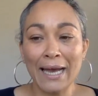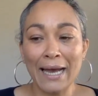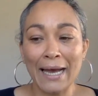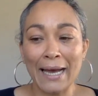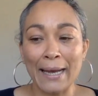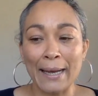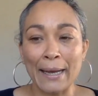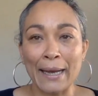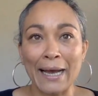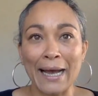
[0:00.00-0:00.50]

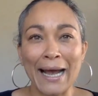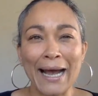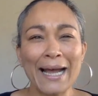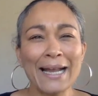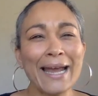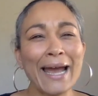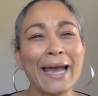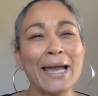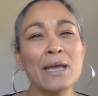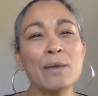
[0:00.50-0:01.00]

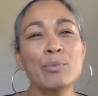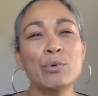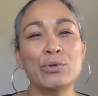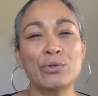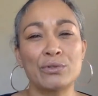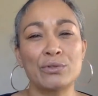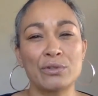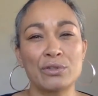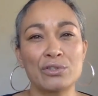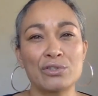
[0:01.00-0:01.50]
aren't
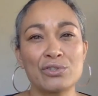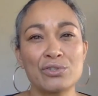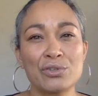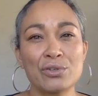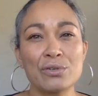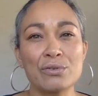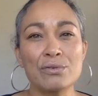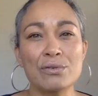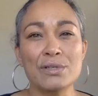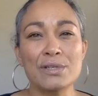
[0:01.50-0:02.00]
able
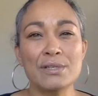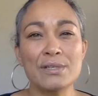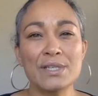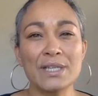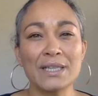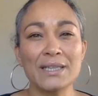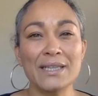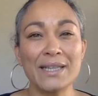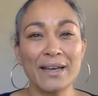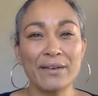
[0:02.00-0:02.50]
to
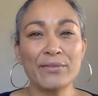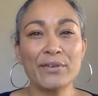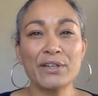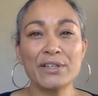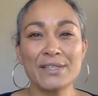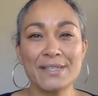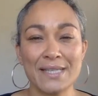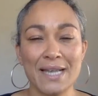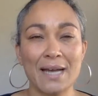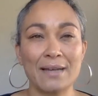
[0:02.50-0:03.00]

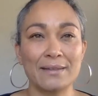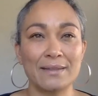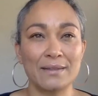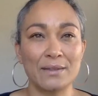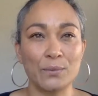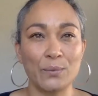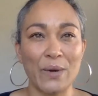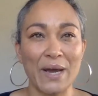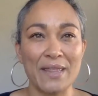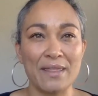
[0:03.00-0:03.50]
deliver sound in
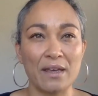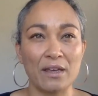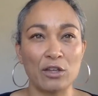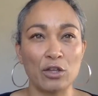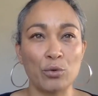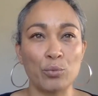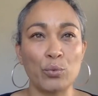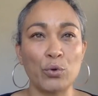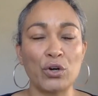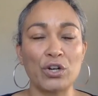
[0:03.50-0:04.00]
the way that
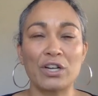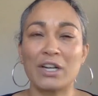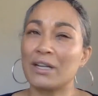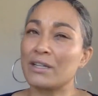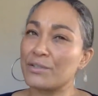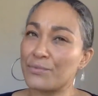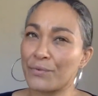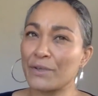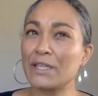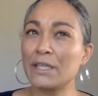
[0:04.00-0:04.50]
you want,
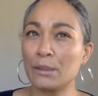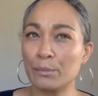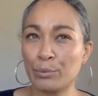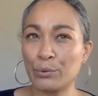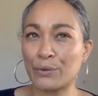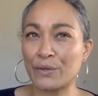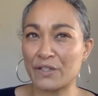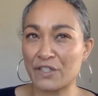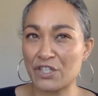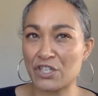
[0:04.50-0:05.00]
it's really
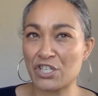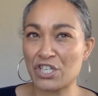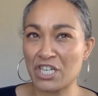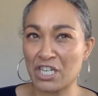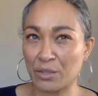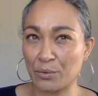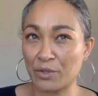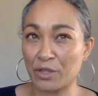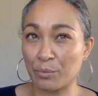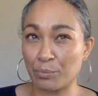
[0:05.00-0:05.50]
important to
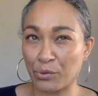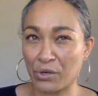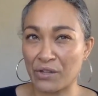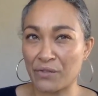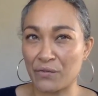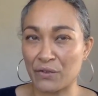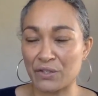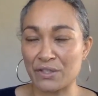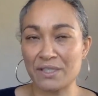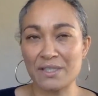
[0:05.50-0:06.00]
check with the
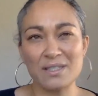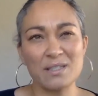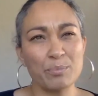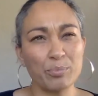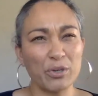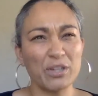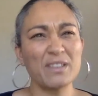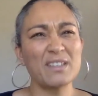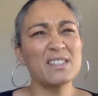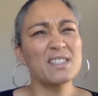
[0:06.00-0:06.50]
breath first, because the
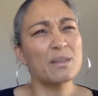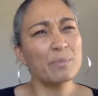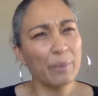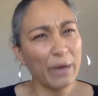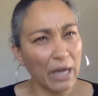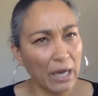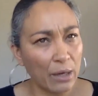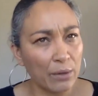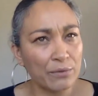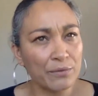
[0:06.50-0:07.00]
breath is the
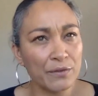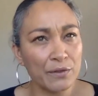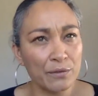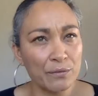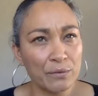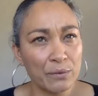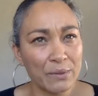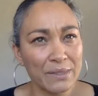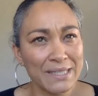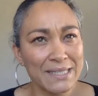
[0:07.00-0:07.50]
power for the
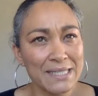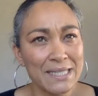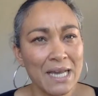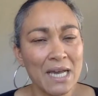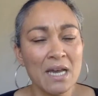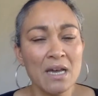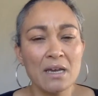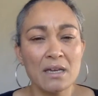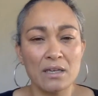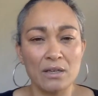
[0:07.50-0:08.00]
voice.
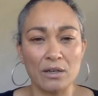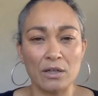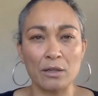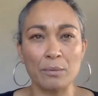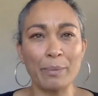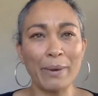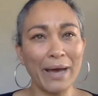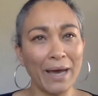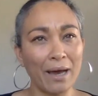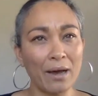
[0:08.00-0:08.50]
You got
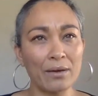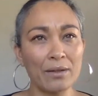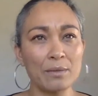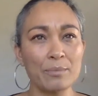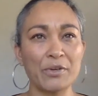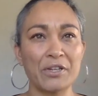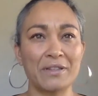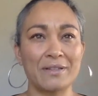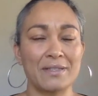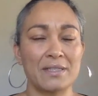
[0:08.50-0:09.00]
the power, the
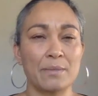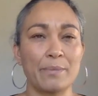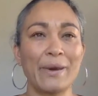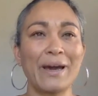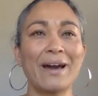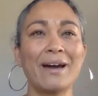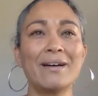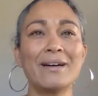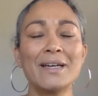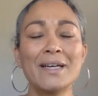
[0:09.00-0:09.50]
breath is the
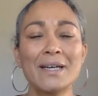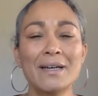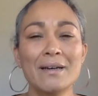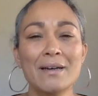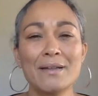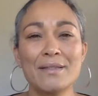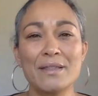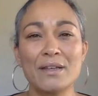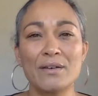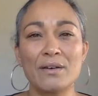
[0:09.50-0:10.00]
power,
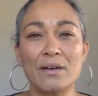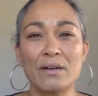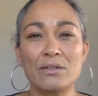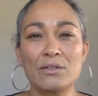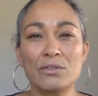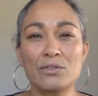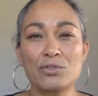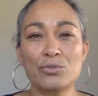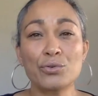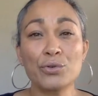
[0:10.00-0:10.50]
the
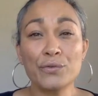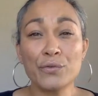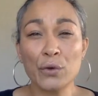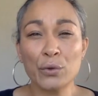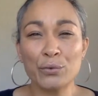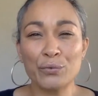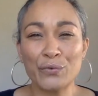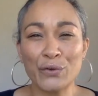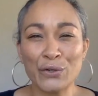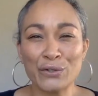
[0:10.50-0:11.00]
true
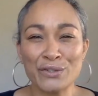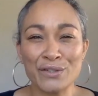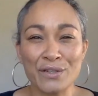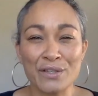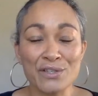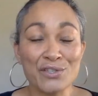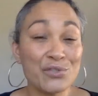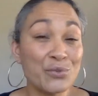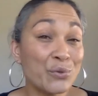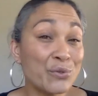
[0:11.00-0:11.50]
vocal folds are
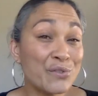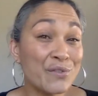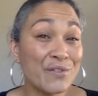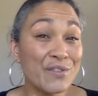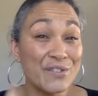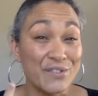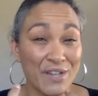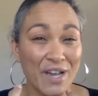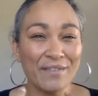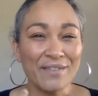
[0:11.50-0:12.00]
the source of
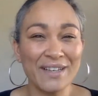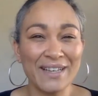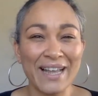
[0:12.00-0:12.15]
the sound, the